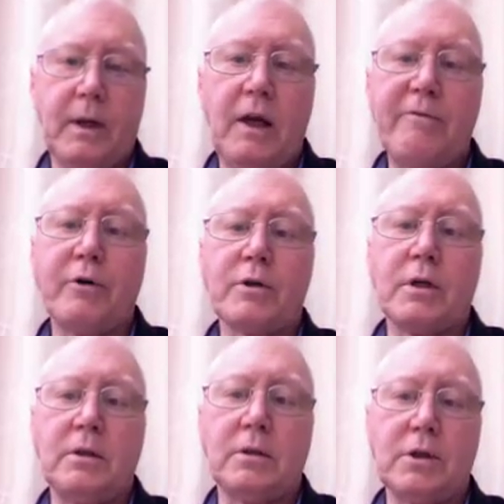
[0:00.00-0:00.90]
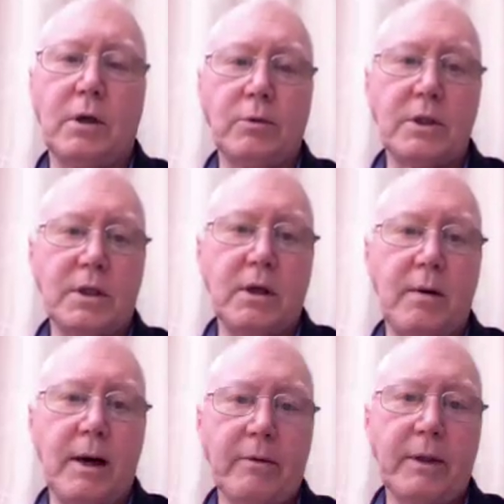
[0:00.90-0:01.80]
It falls on your shoulders to go
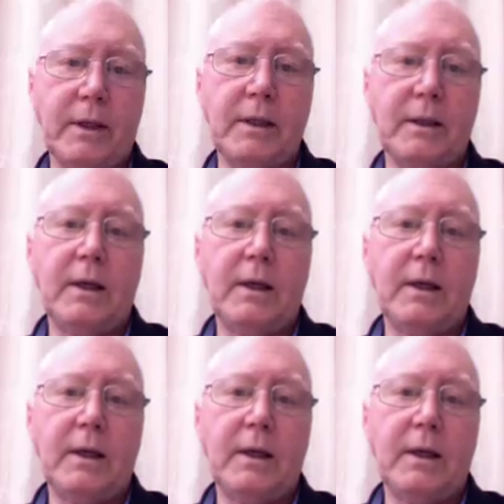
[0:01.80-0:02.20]
out there